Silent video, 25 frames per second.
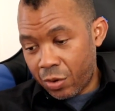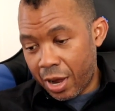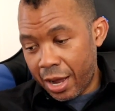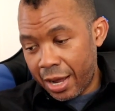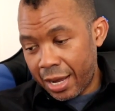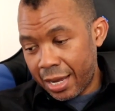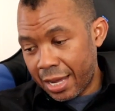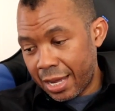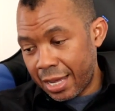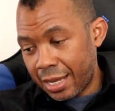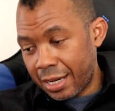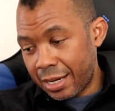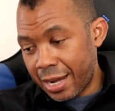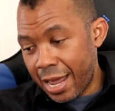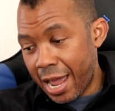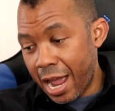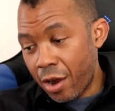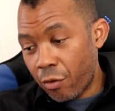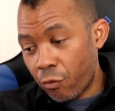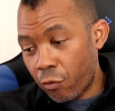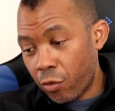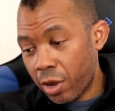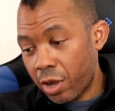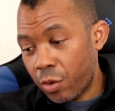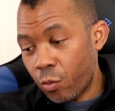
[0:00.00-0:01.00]
Right? And
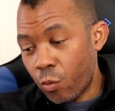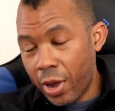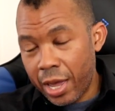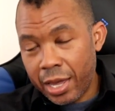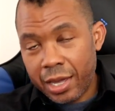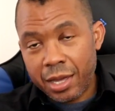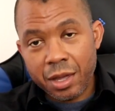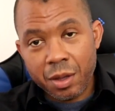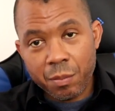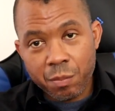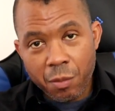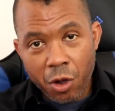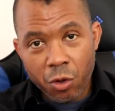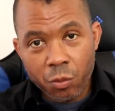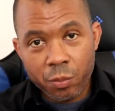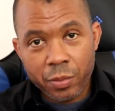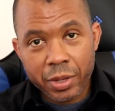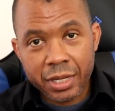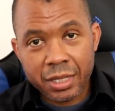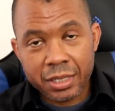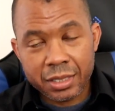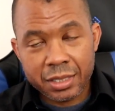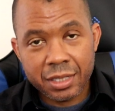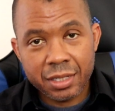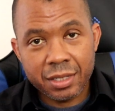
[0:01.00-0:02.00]
every waking
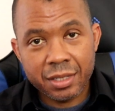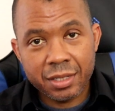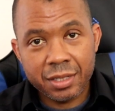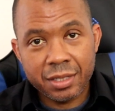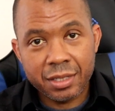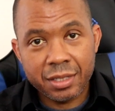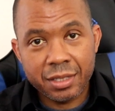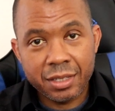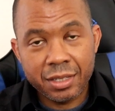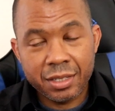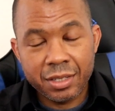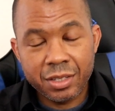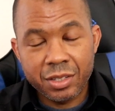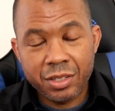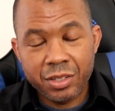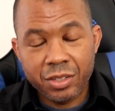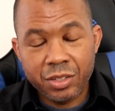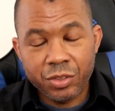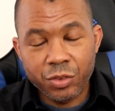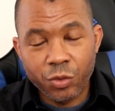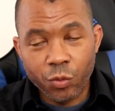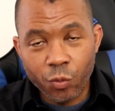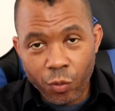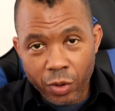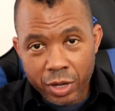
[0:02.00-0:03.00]
moment
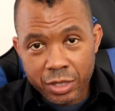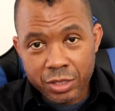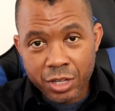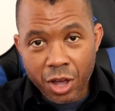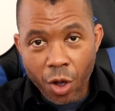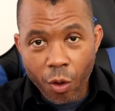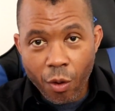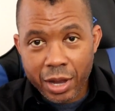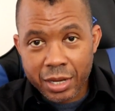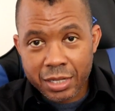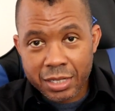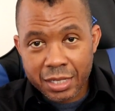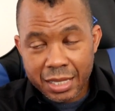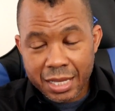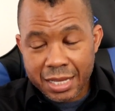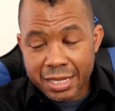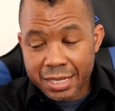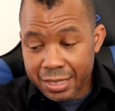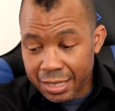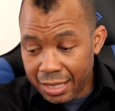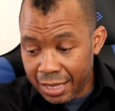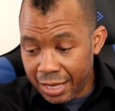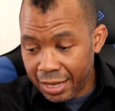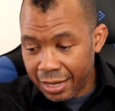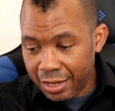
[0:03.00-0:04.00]
was going to
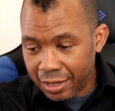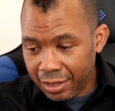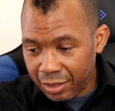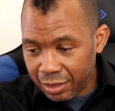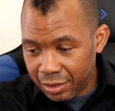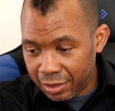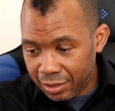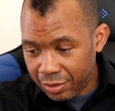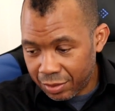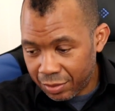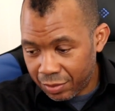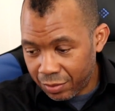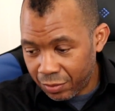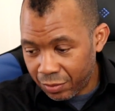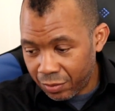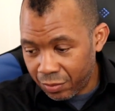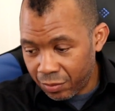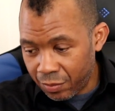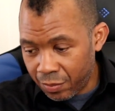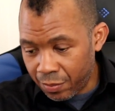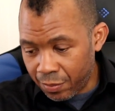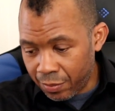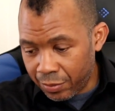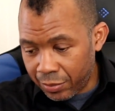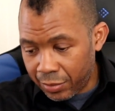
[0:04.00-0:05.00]
this thing,
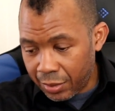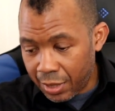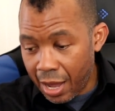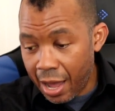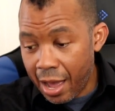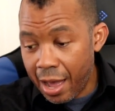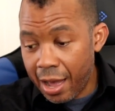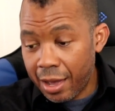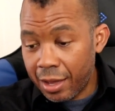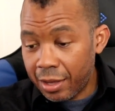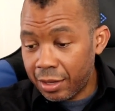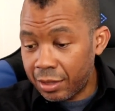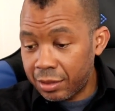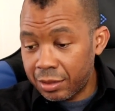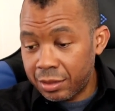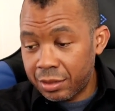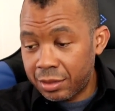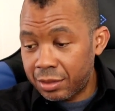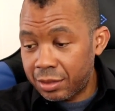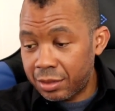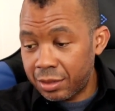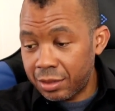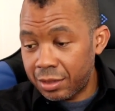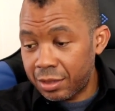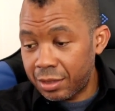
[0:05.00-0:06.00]

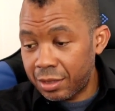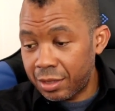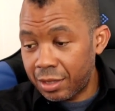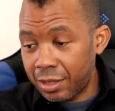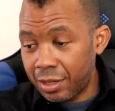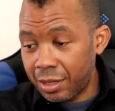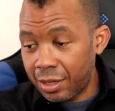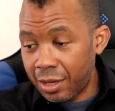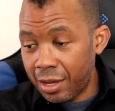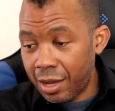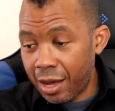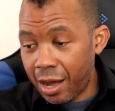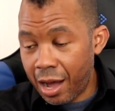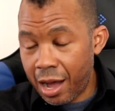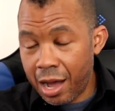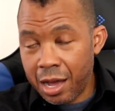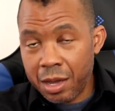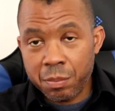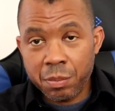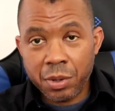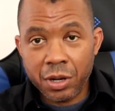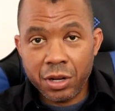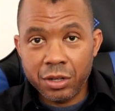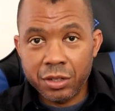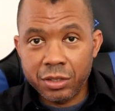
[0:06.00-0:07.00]
and
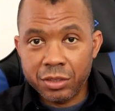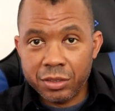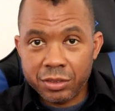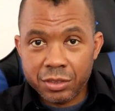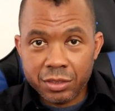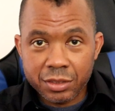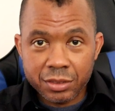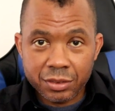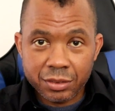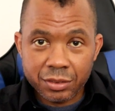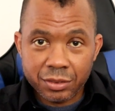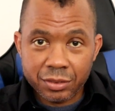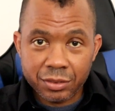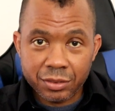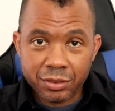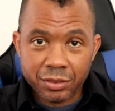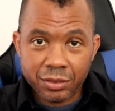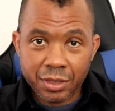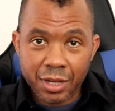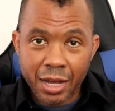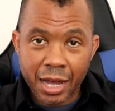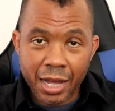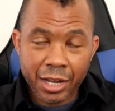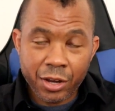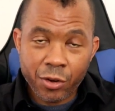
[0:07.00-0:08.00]
I burned.
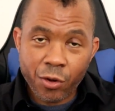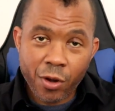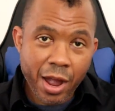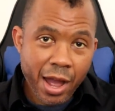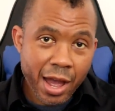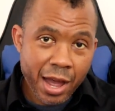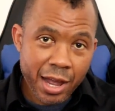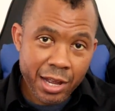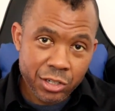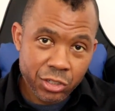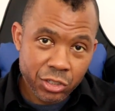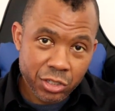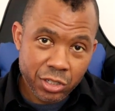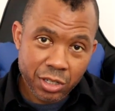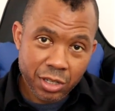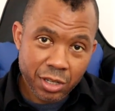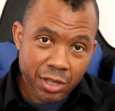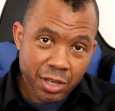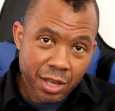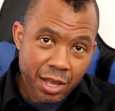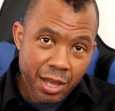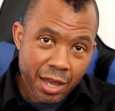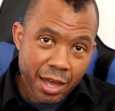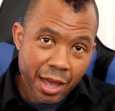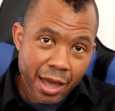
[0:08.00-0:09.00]
I crashed
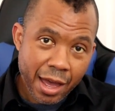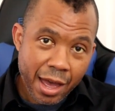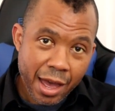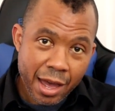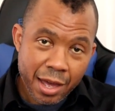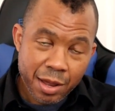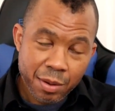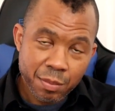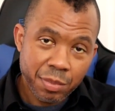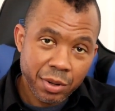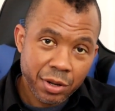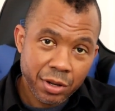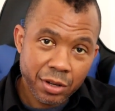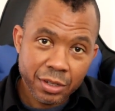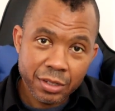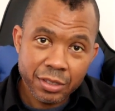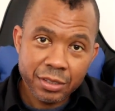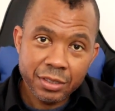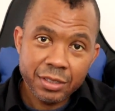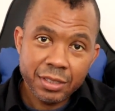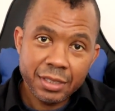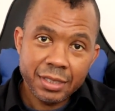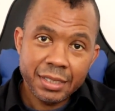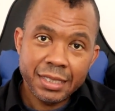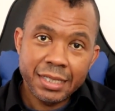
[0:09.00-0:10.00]
and burned,
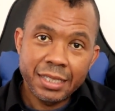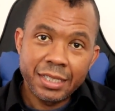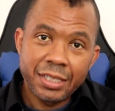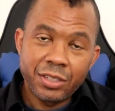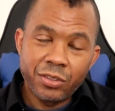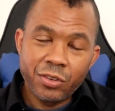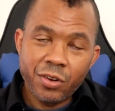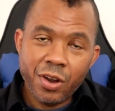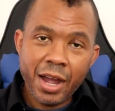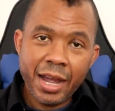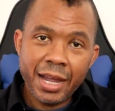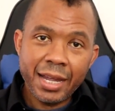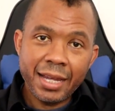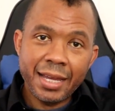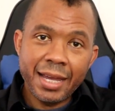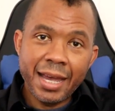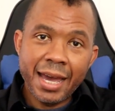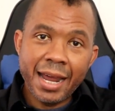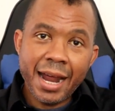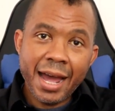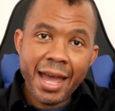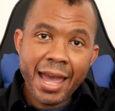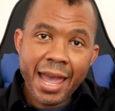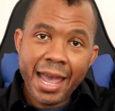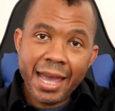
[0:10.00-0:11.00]
right?
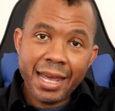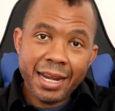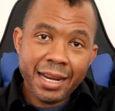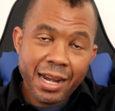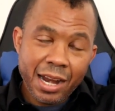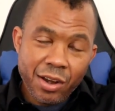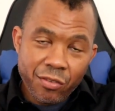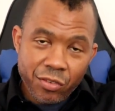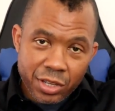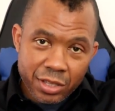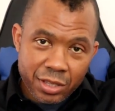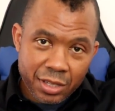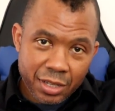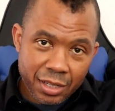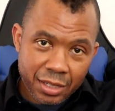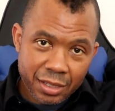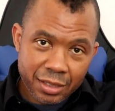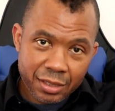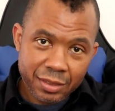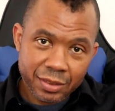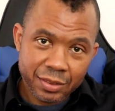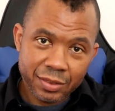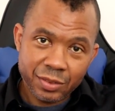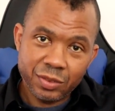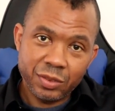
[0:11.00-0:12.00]
And I hated
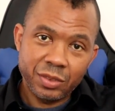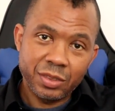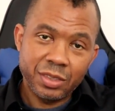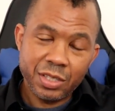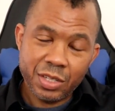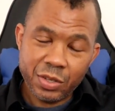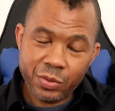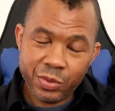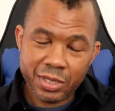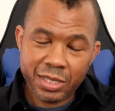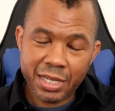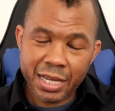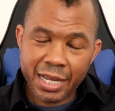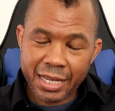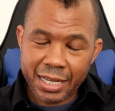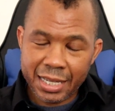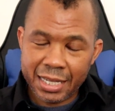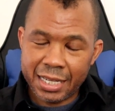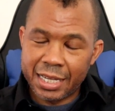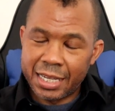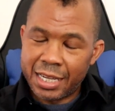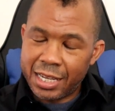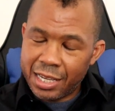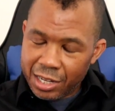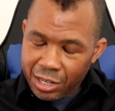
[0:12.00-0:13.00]
everything. It's like,
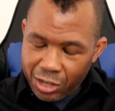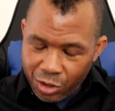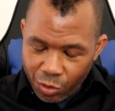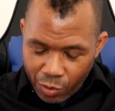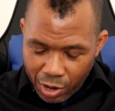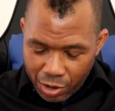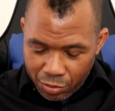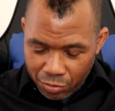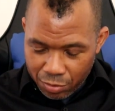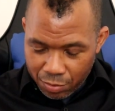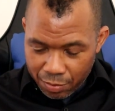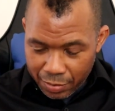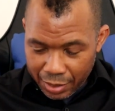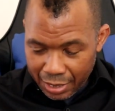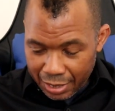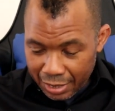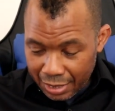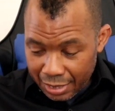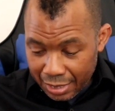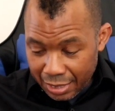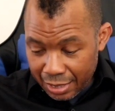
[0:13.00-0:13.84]
get it away from me.